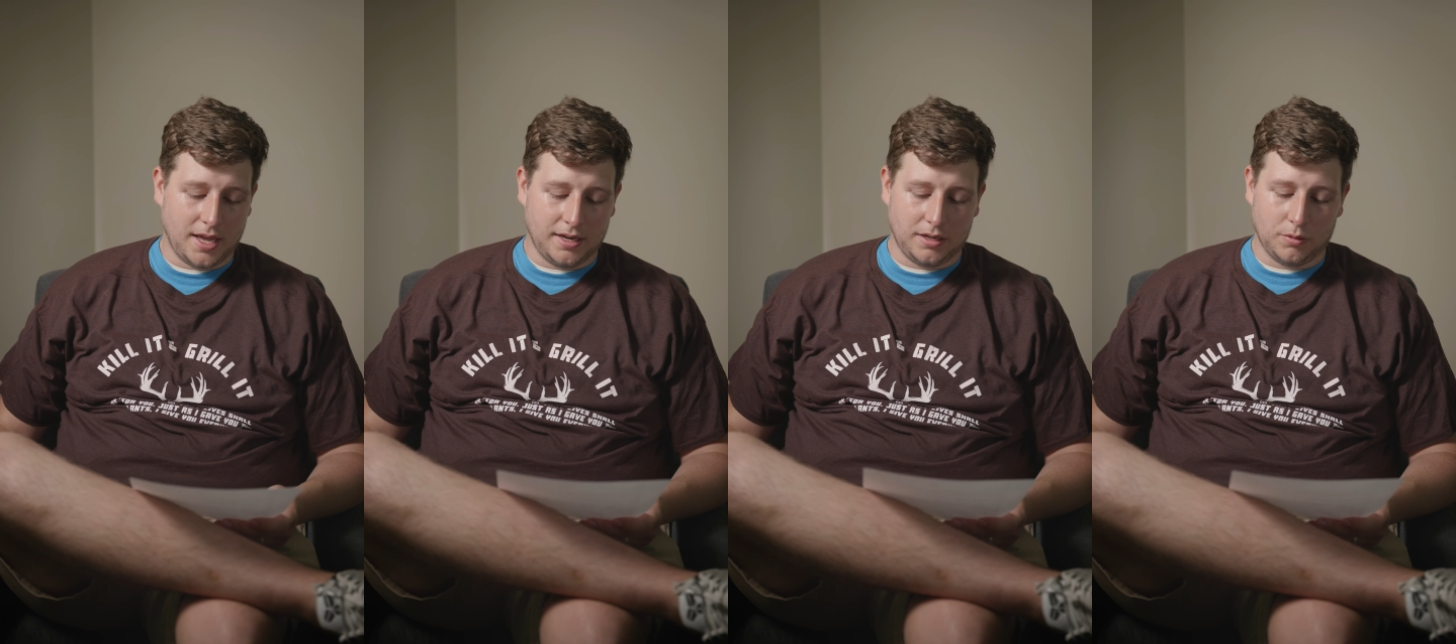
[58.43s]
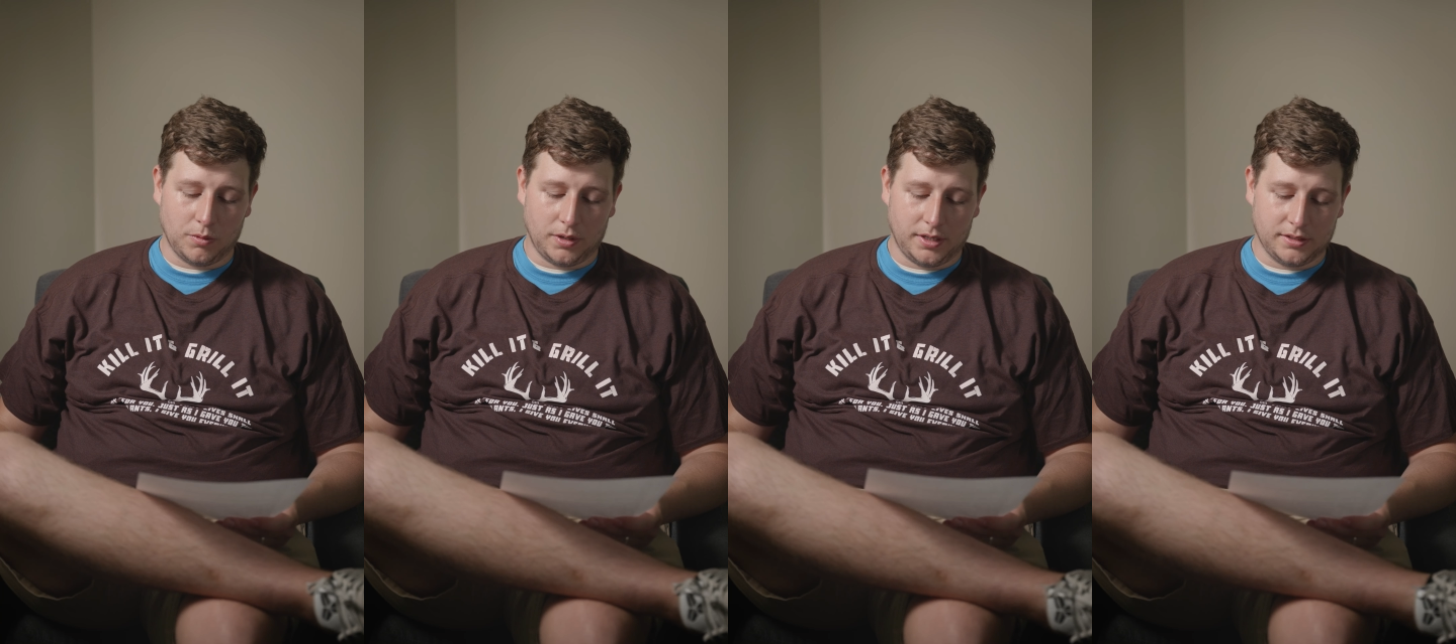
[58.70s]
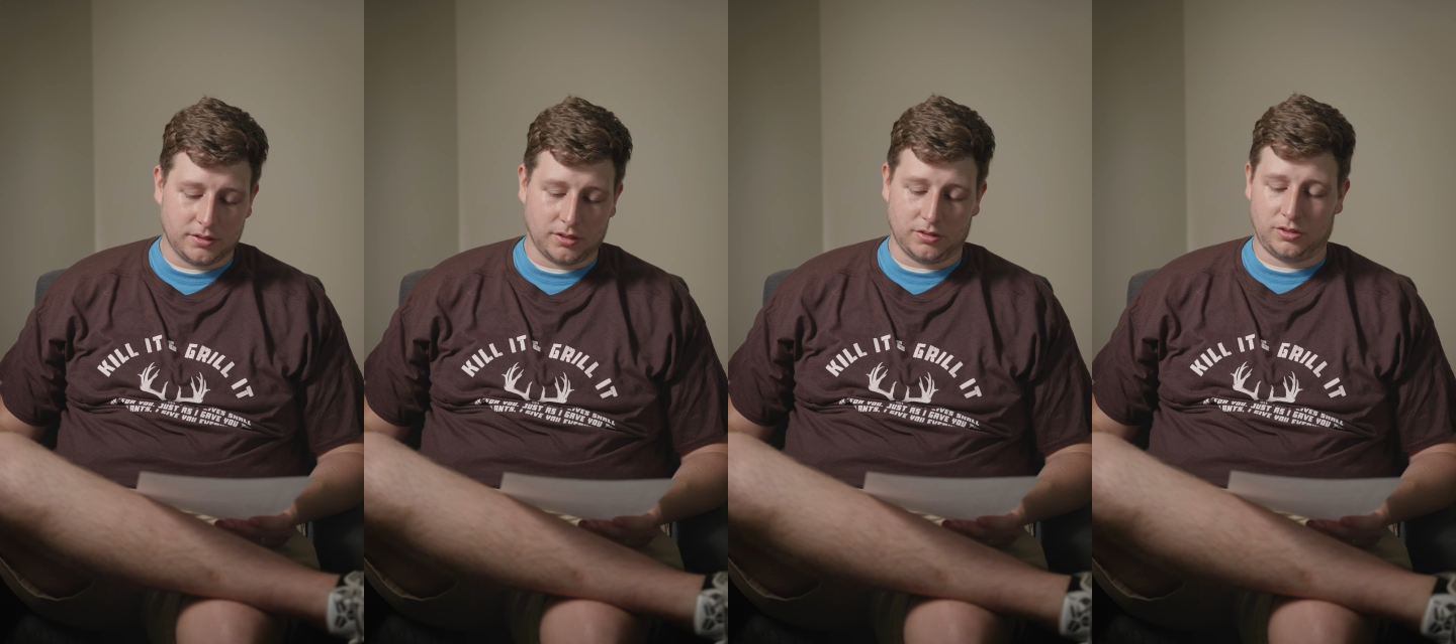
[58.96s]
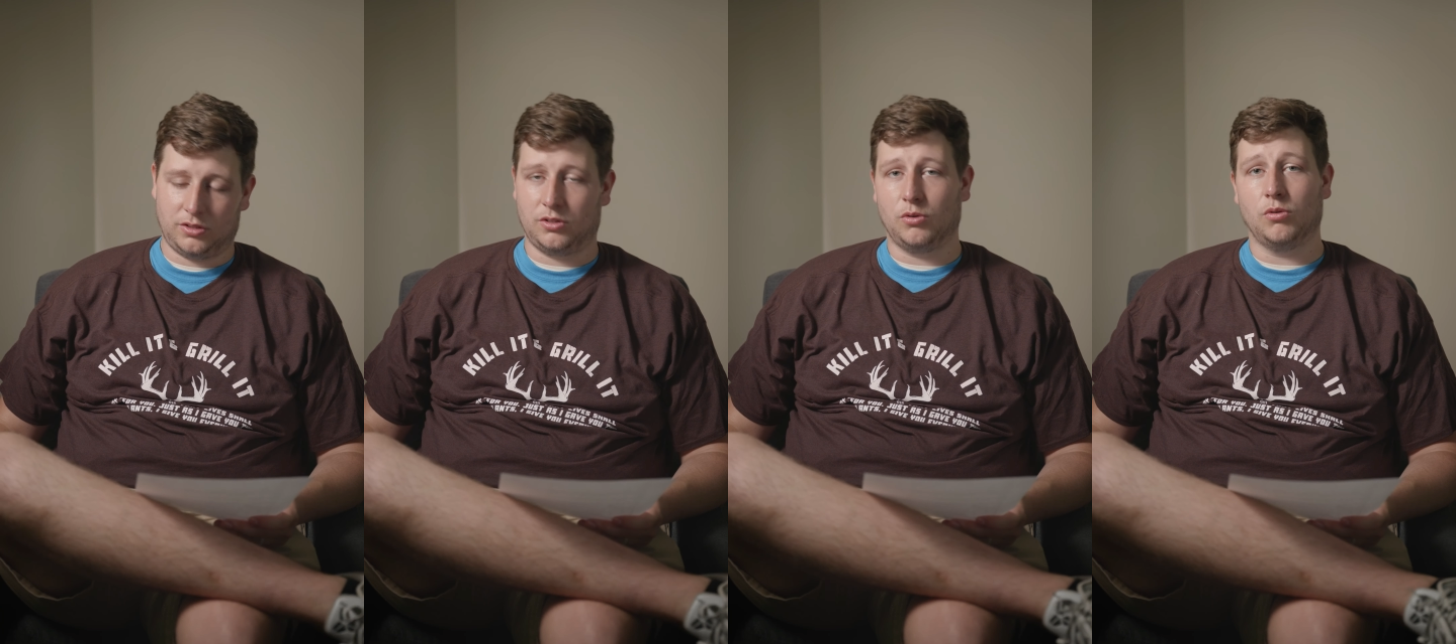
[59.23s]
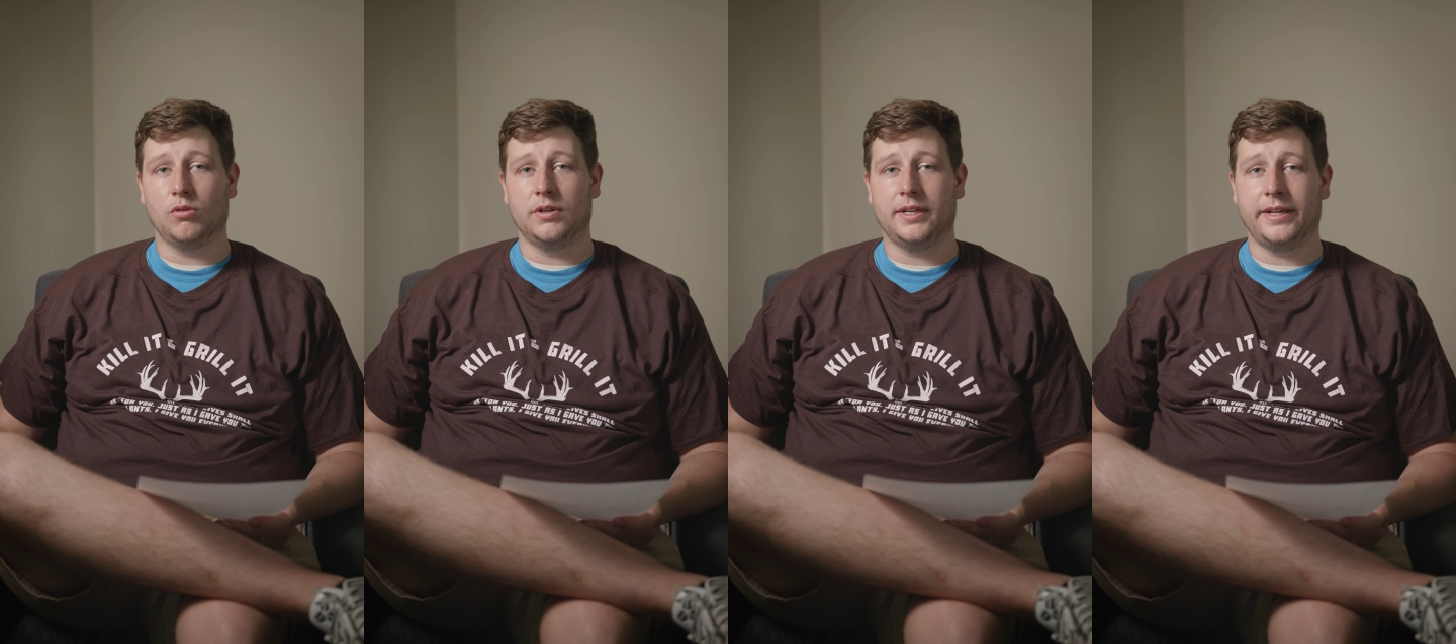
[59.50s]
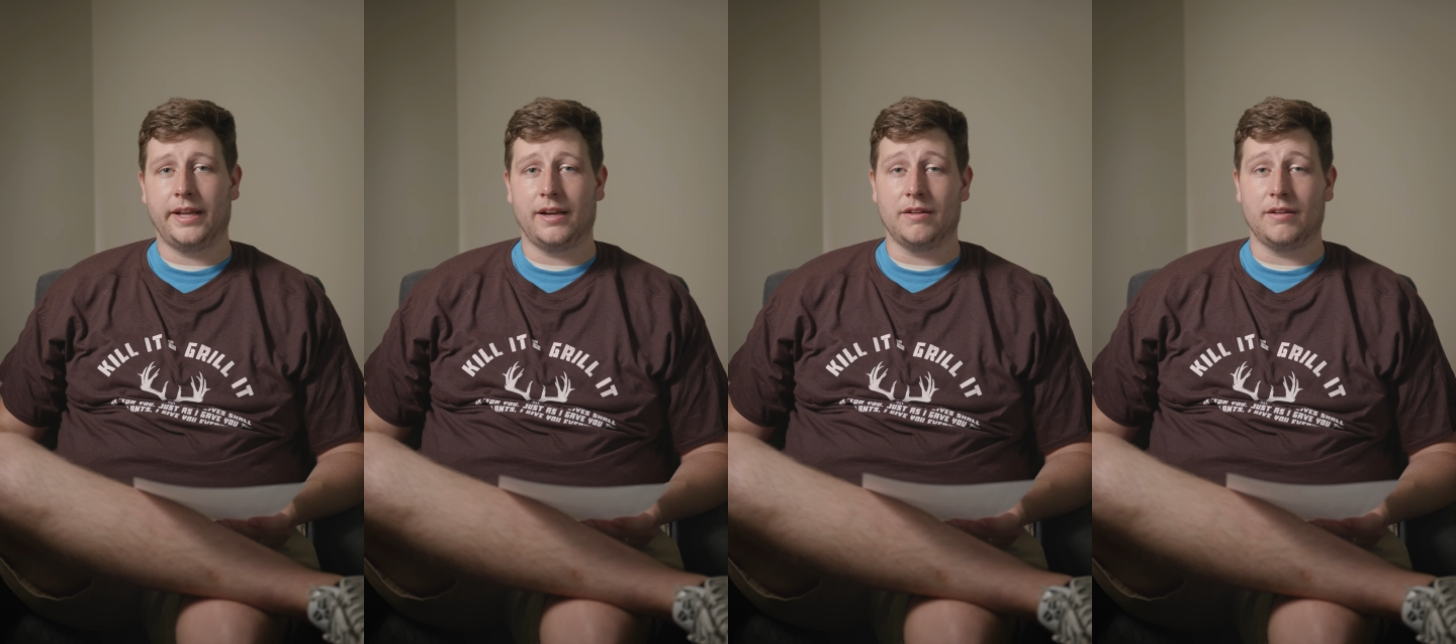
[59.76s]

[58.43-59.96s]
anyone's story.